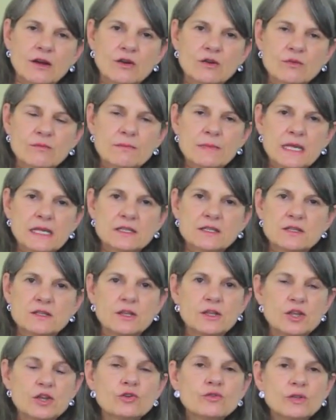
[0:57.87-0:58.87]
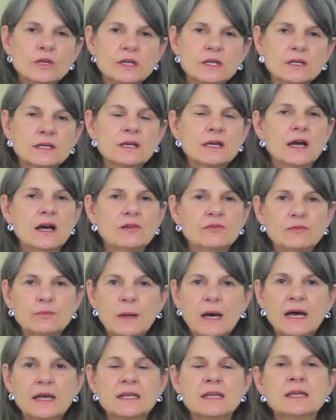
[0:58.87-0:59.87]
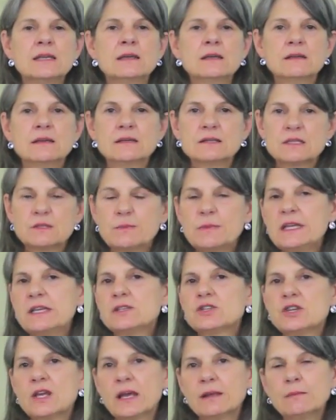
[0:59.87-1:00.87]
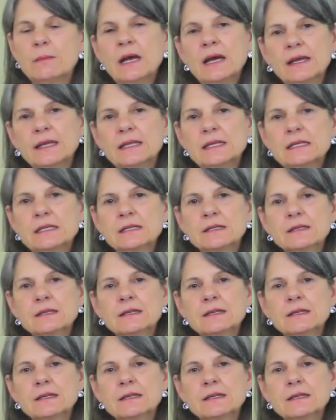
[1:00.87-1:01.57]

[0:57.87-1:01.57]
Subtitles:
Om means the union of body, speech, and mind.